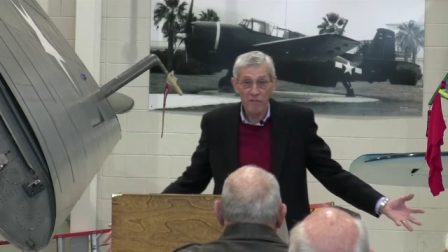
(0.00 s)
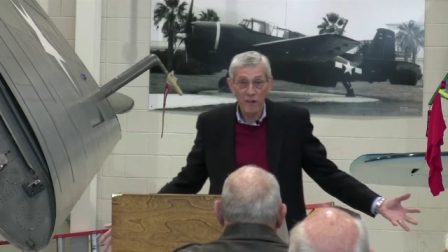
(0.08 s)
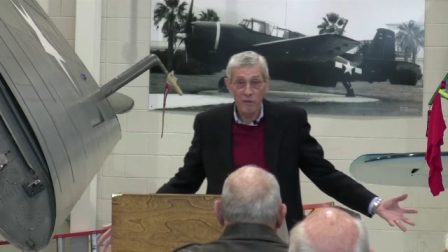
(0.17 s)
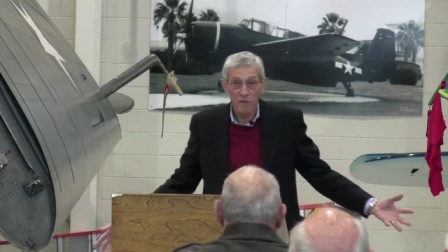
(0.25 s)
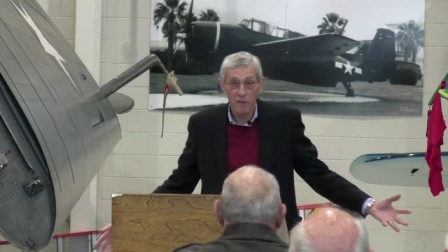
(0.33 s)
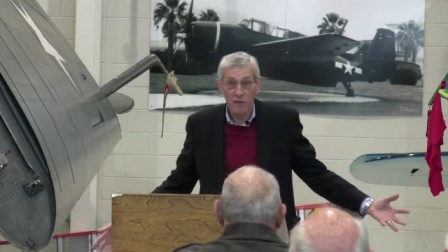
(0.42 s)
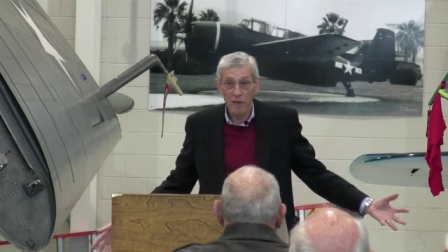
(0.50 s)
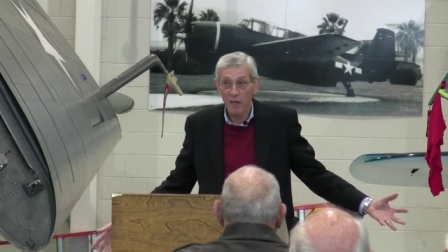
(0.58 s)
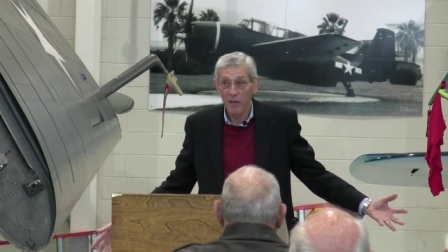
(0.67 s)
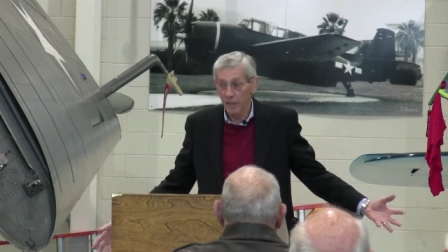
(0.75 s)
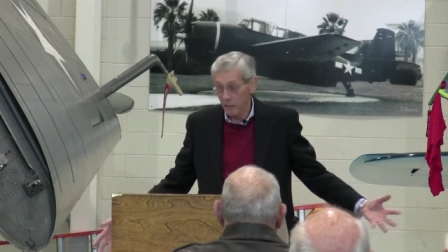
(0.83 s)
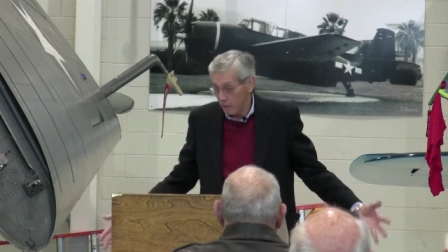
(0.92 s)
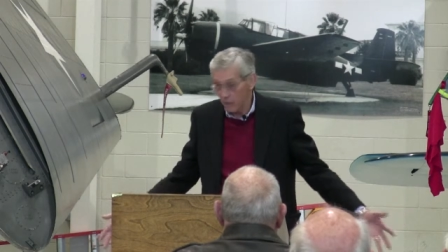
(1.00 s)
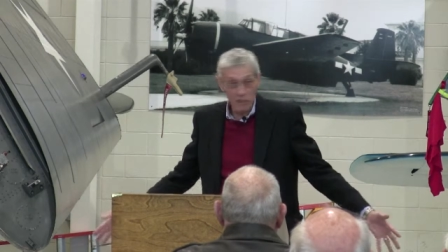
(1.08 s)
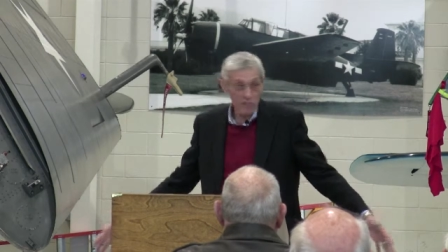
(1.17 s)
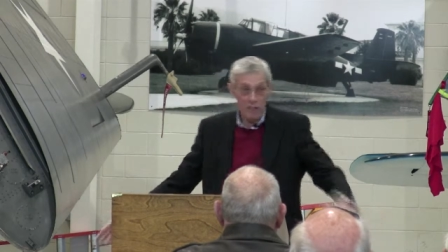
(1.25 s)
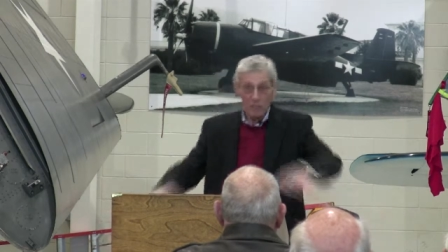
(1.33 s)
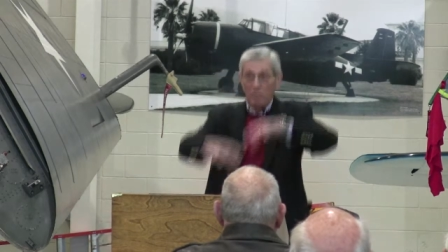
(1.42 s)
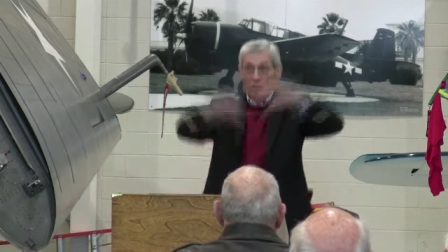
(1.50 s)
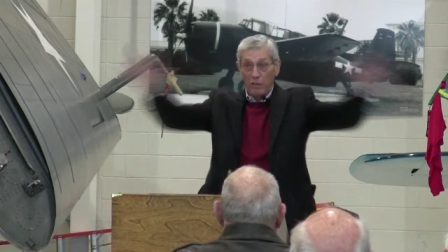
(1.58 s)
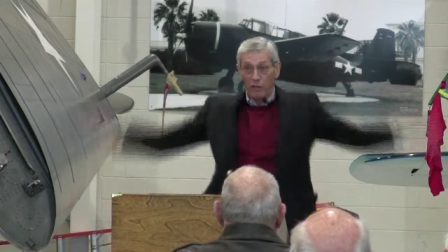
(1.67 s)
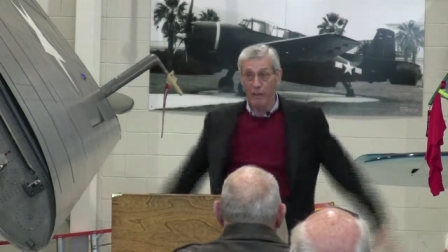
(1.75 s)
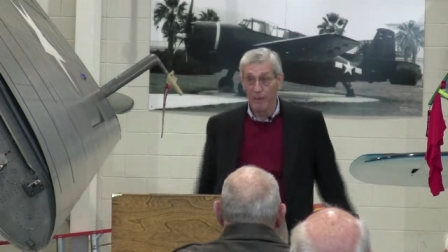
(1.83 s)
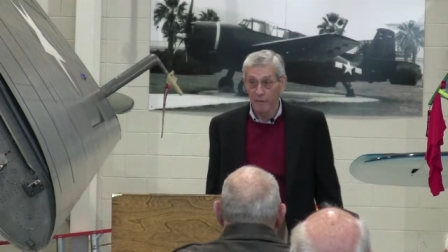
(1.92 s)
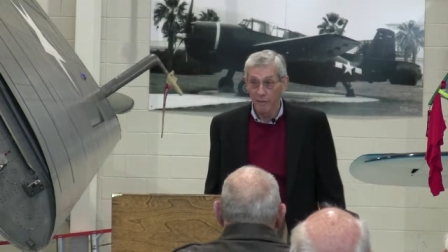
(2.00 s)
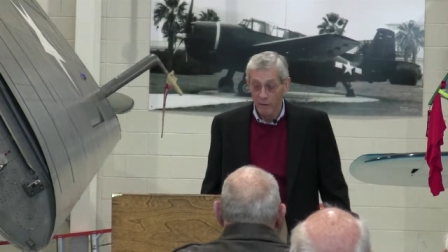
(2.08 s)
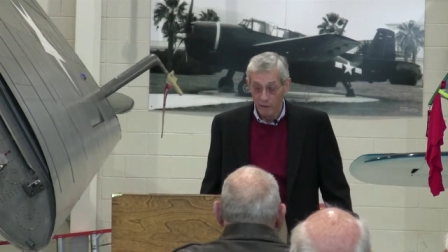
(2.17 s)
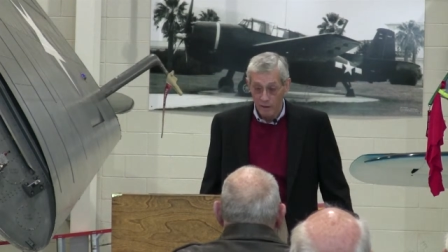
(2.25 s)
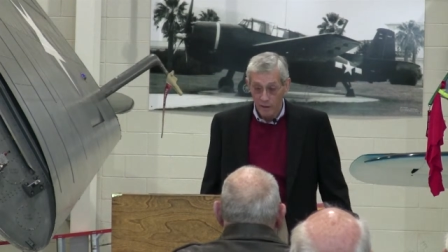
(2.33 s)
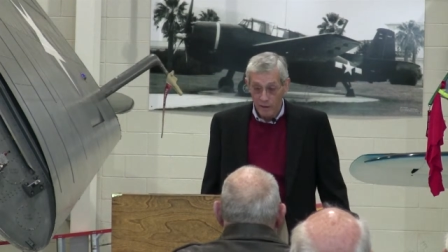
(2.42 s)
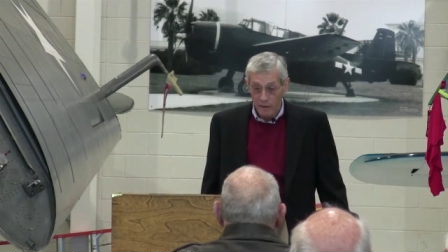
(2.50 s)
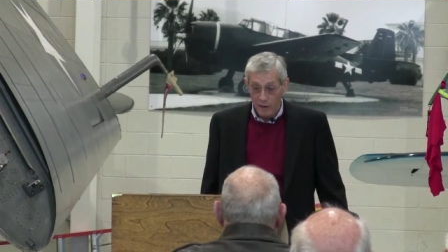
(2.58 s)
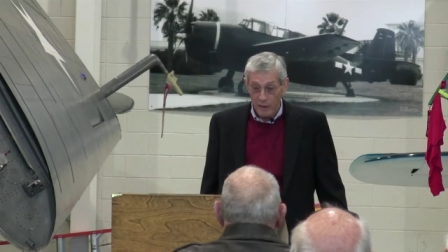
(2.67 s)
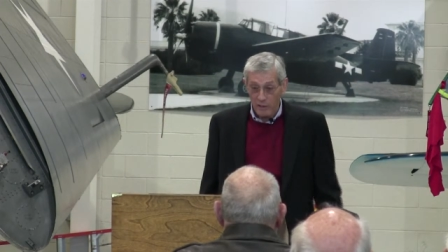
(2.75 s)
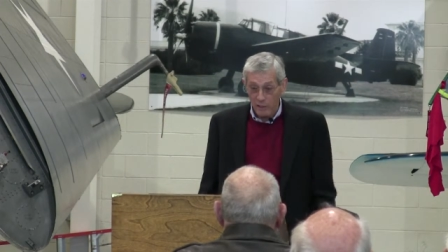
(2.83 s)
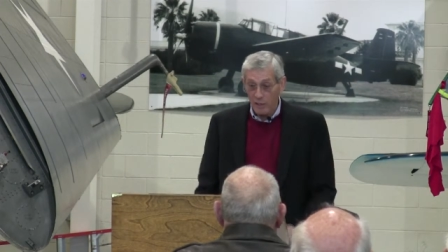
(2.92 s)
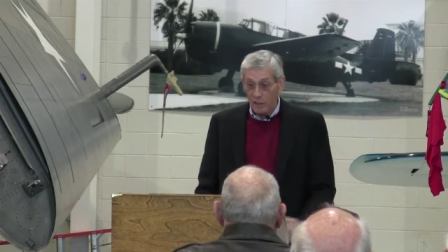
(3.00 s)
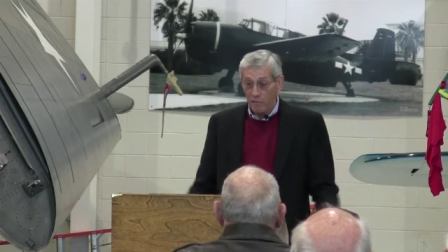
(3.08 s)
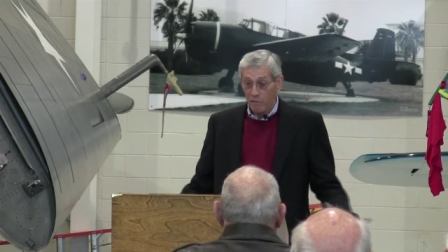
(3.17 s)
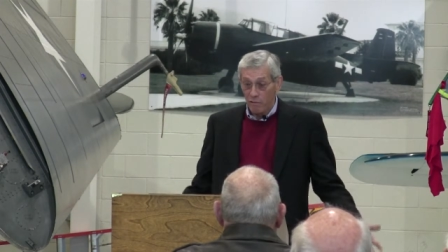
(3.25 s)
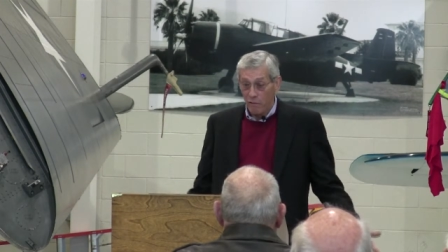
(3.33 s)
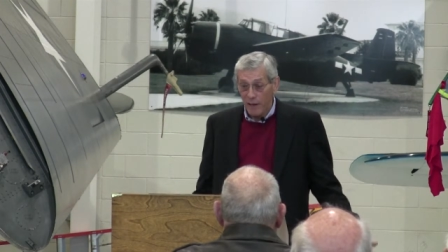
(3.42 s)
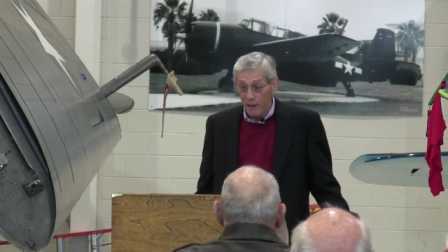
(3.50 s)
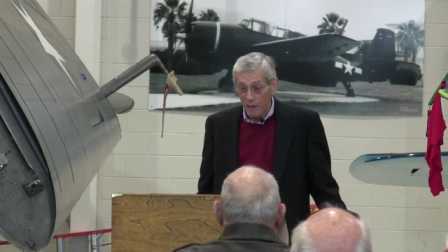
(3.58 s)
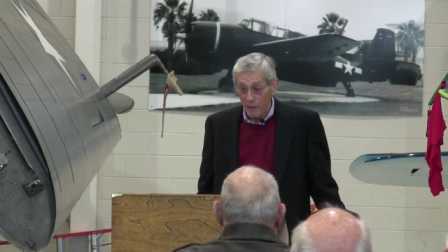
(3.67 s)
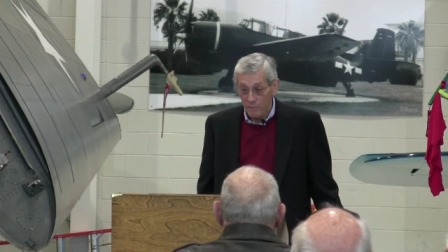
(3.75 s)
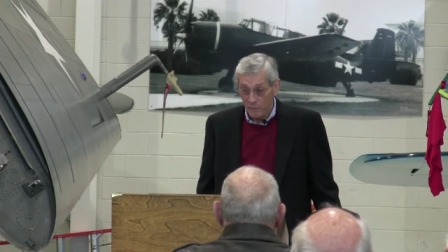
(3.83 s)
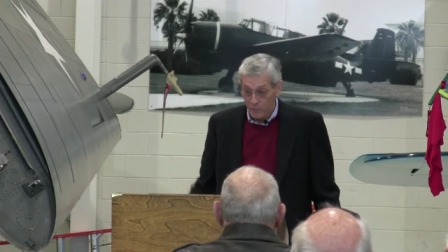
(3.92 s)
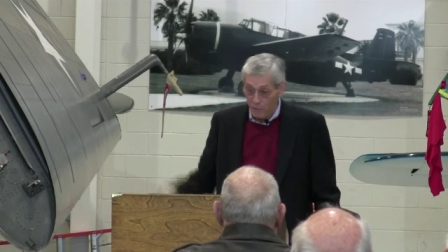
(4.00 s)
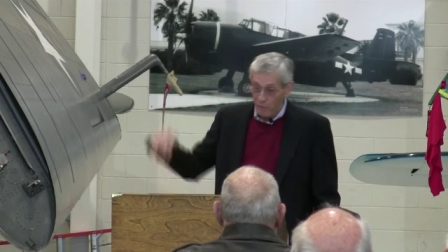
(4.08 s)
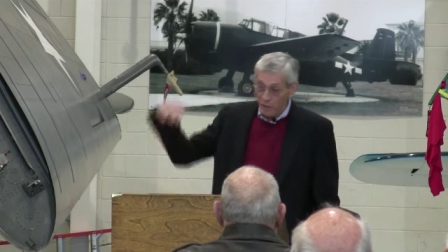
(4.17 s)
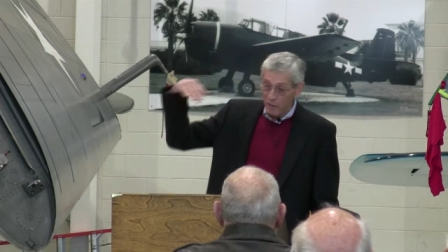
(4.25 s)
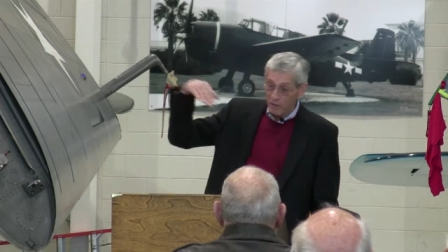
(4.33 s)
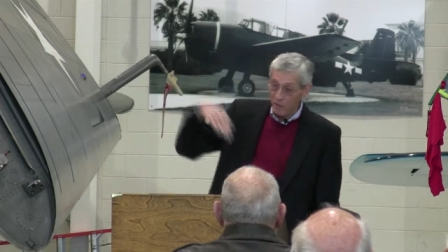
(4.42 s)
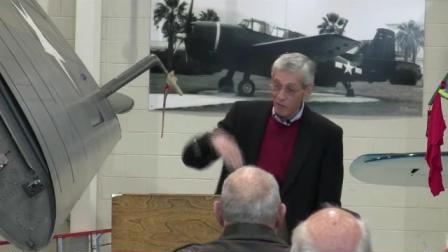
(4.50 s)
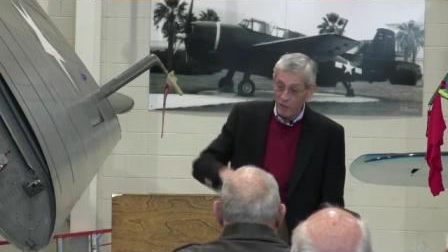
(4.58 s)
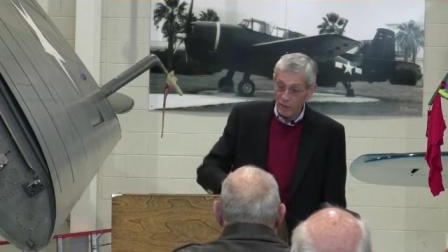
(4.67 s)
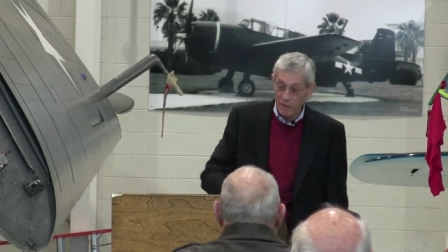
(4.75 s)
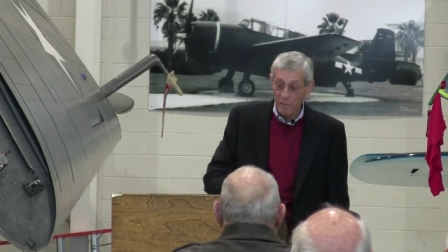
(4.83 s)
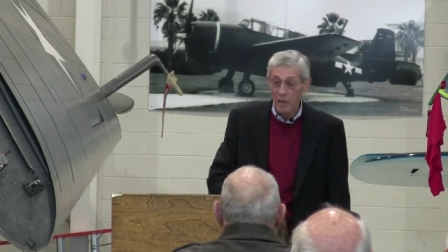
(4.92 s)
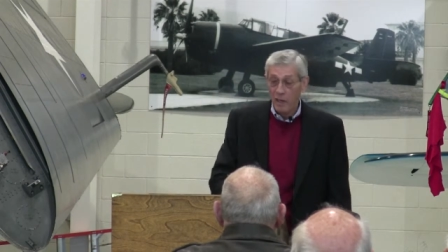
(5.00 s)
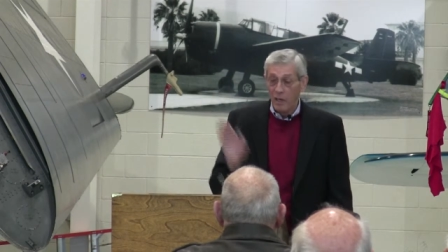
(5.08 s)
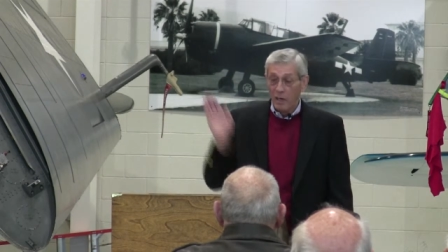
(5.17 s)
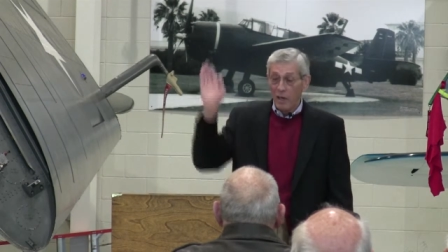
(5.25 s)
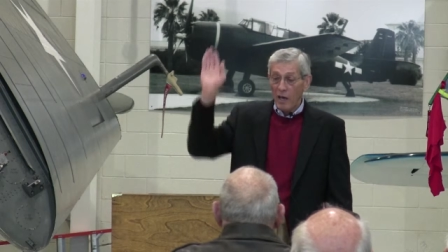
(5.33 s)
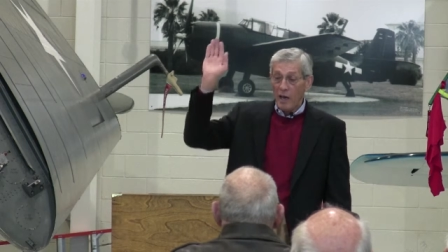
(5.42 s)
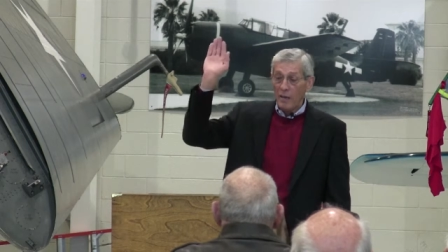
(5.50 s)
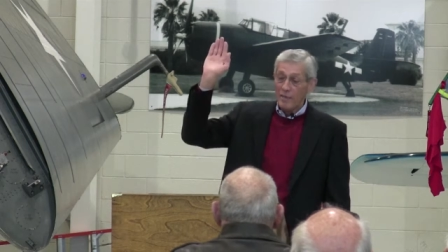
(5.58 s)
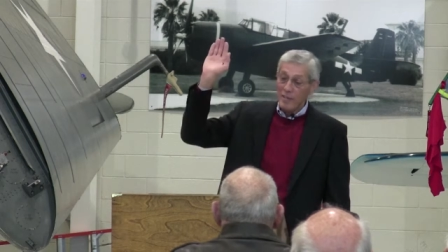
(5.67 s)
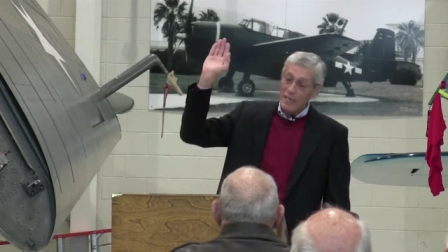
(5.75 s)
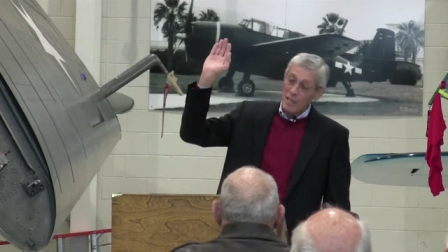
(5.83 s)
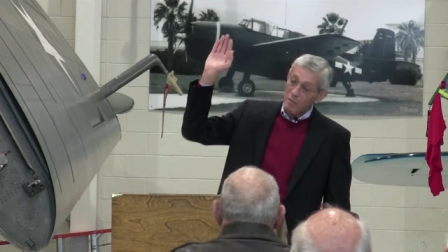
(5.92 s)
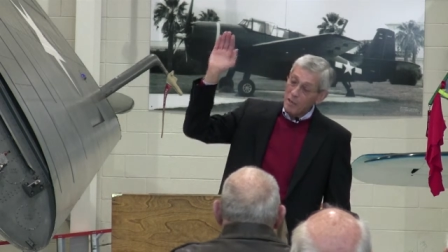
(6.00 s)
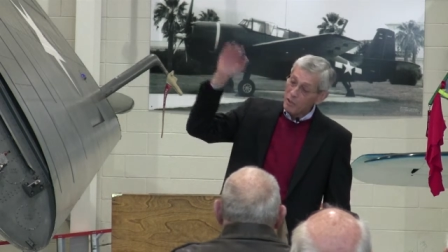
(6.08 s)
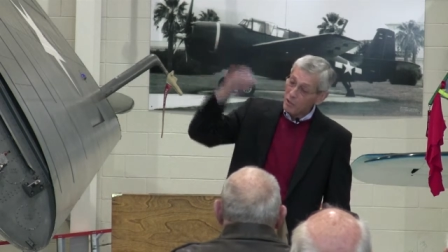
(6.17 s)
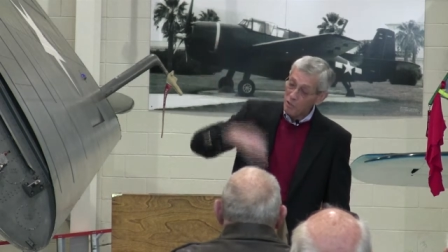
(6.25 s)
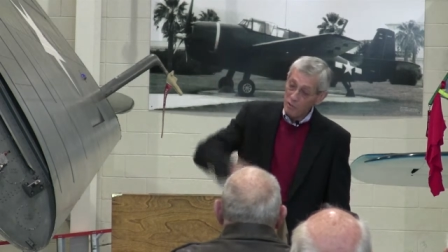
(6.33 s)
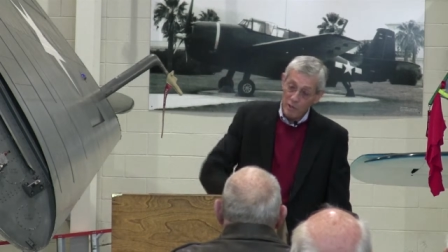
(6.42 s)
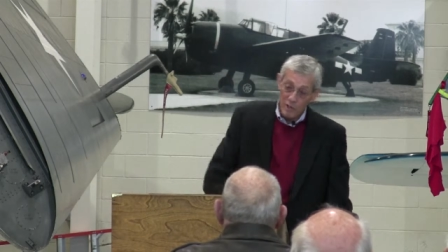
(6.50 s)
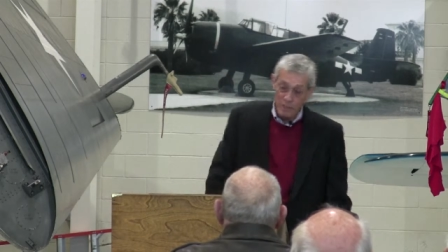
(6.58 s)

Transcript: any fire on the ground. You just got the ground. And I started rattling off a few rounds uh, I think I made two